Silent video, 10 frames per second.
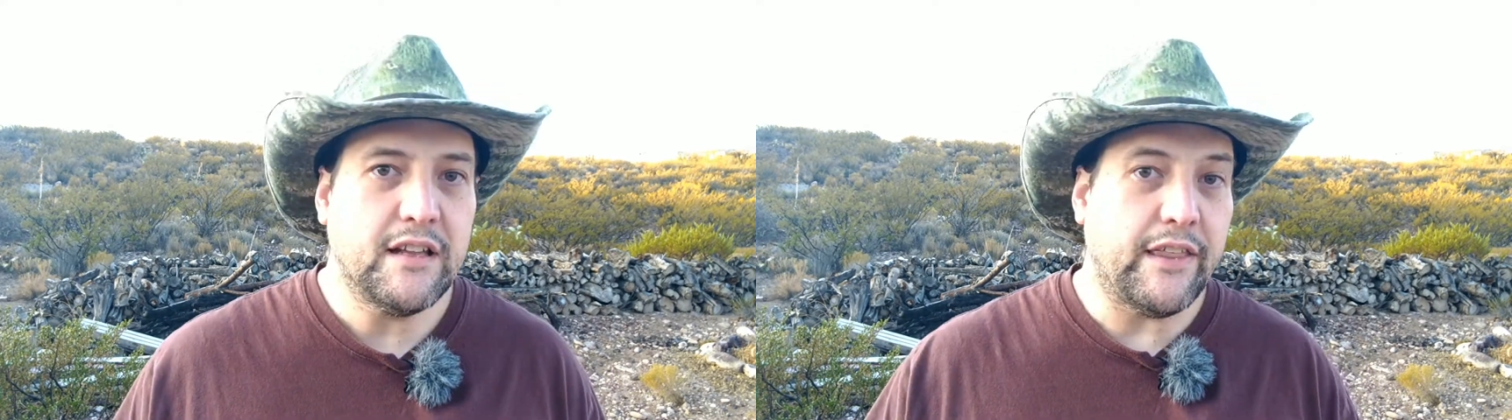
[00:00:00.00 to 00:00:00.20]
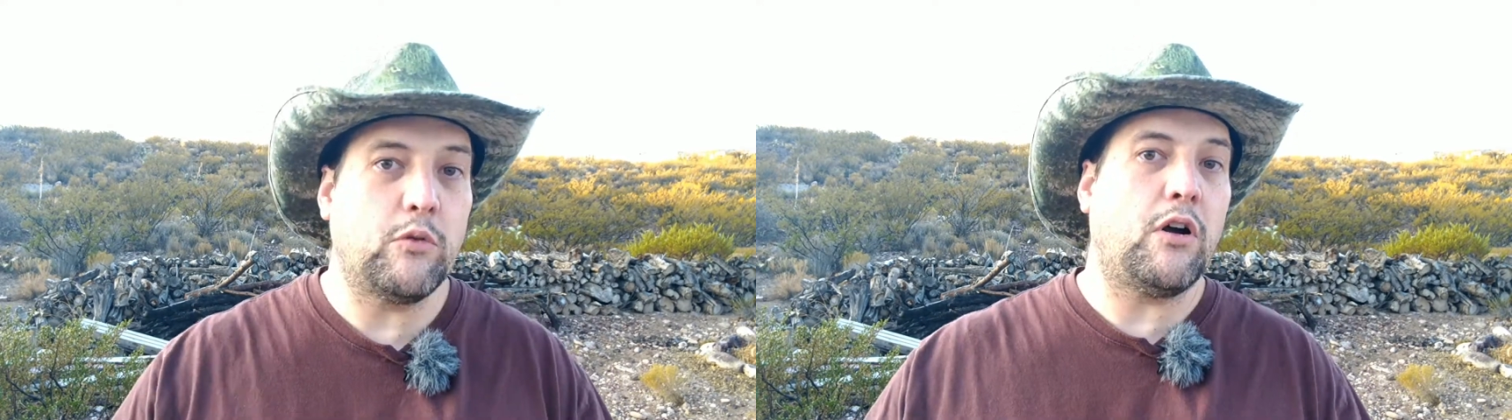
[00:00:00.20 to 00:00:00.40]

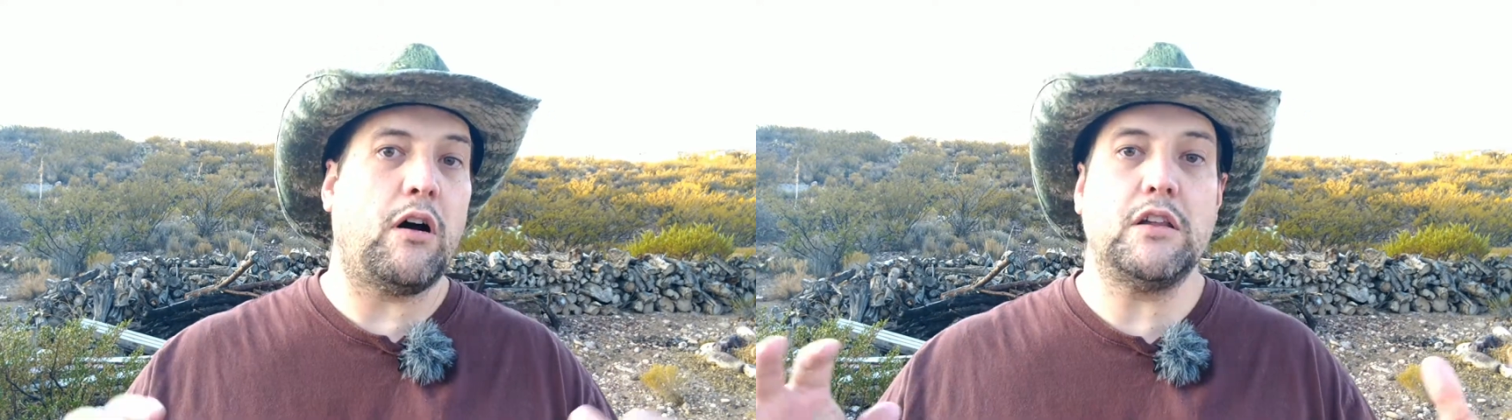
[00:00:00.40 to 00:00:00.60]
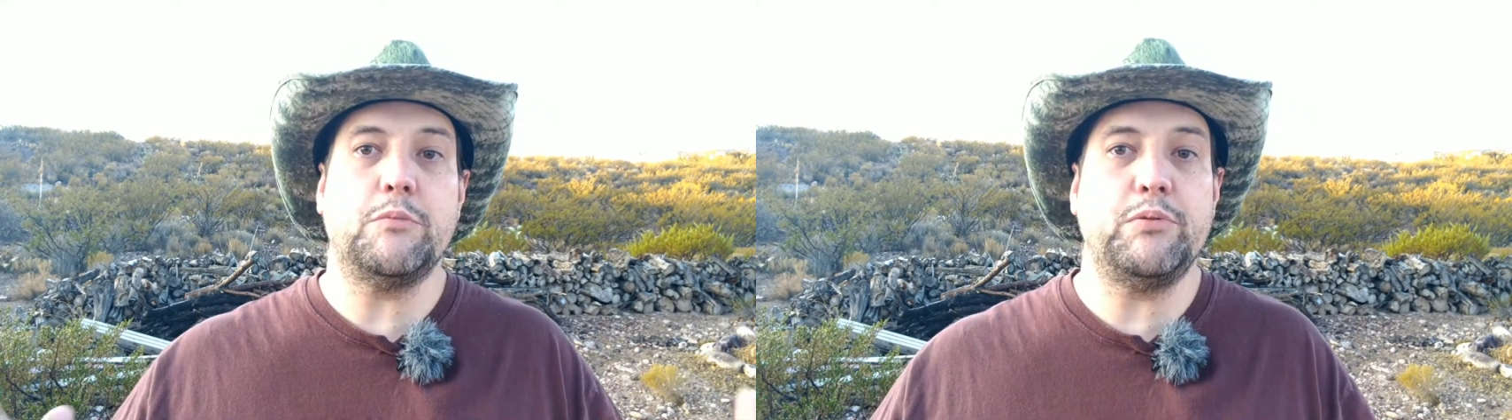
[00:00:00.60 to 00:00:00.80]
They were
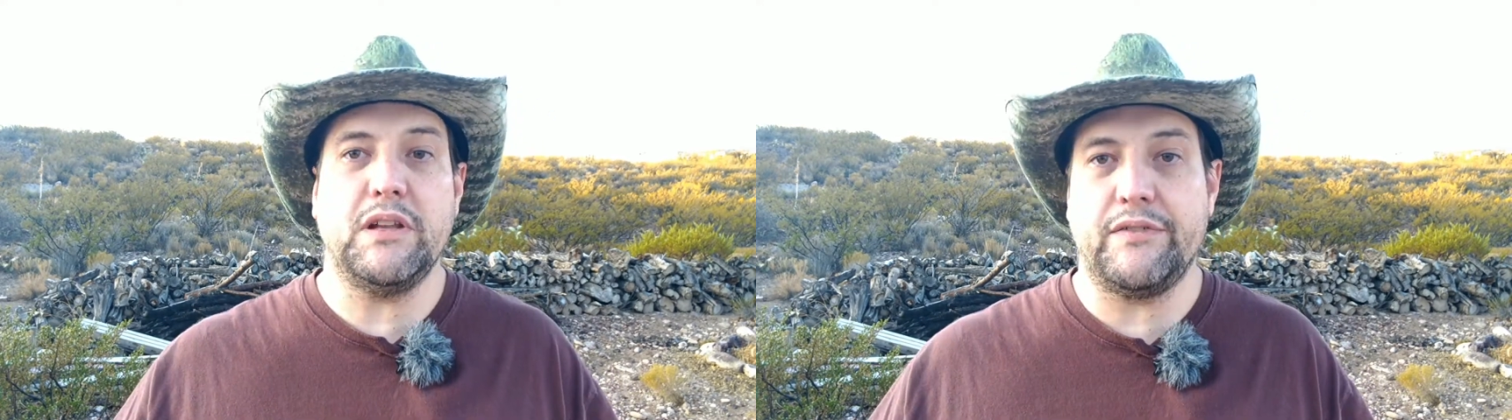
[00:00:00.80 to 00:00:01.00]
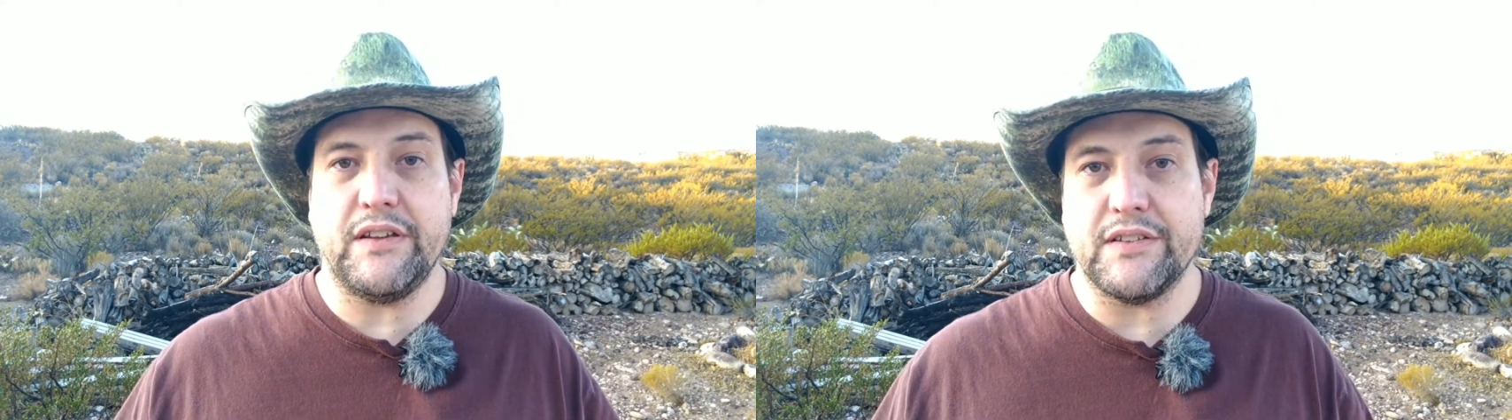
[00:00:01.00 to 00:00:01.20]
all
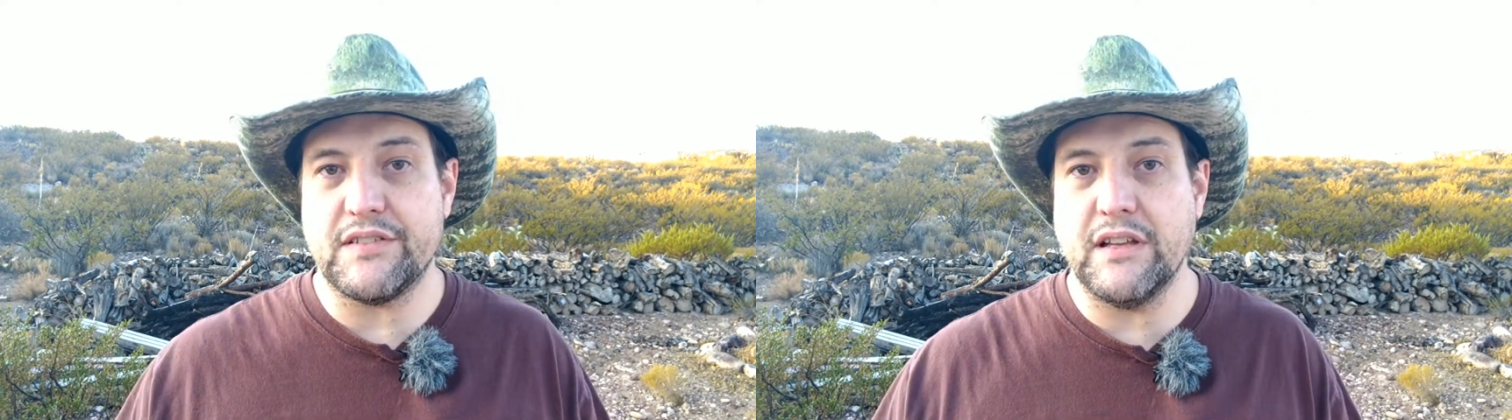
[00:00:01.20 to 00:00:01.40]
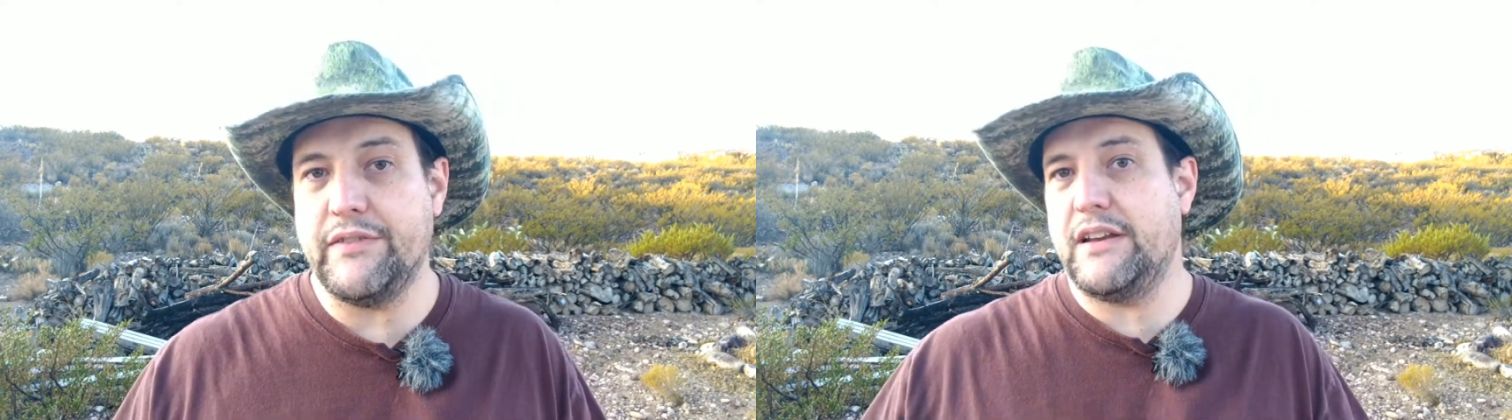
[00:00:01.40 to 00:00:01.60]

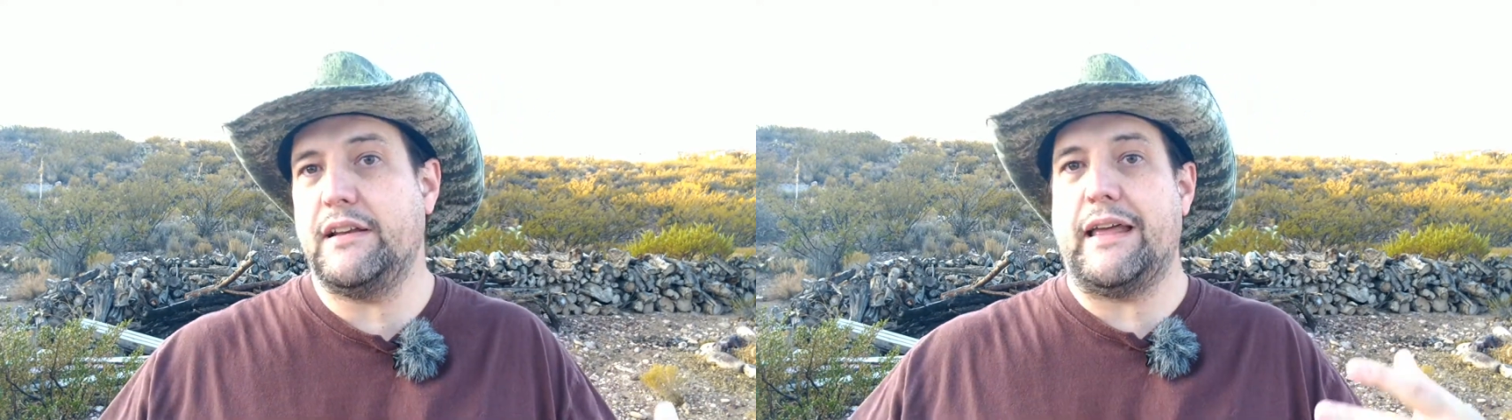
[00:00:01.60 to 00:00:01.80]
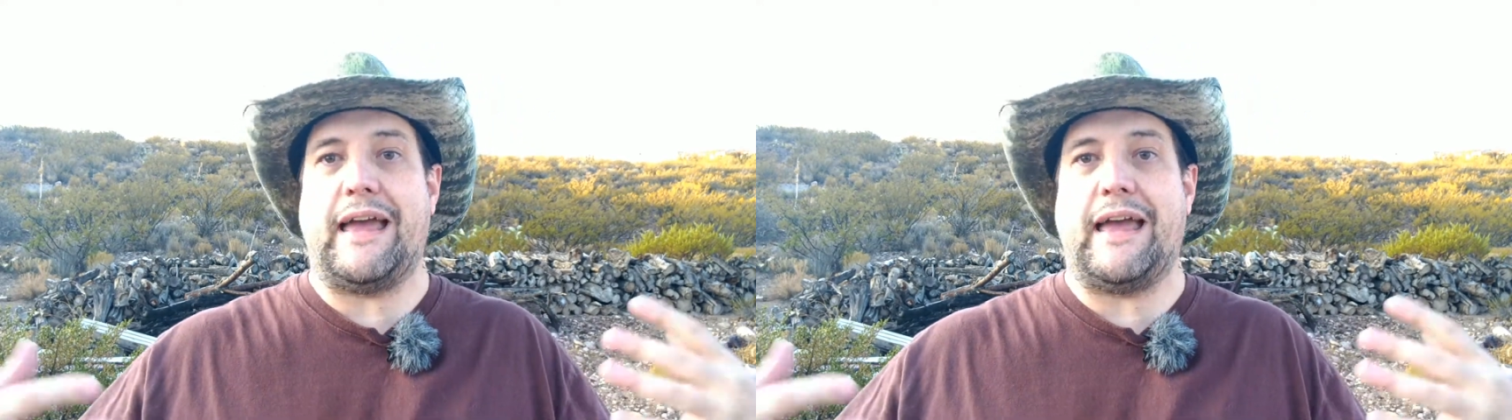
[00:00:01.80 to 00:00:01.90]
oblivious, living in